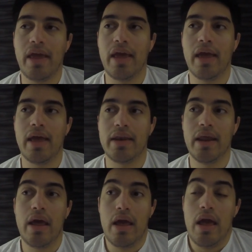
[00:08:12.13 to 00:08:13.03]
And
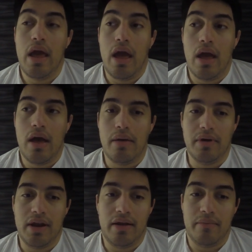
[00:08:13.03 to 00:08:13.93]
I
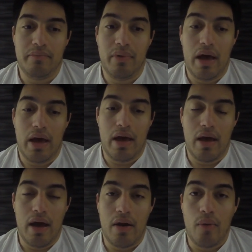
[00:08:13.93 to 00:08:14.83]
mean,
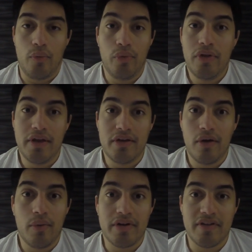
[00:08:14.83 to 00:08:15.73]
I don't really
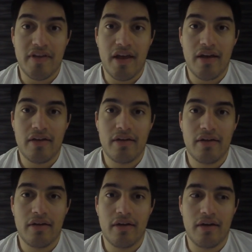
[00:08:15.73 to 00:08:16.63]
know what to say.
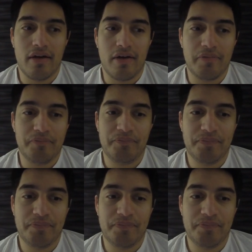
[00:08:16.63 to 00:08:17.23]
I'm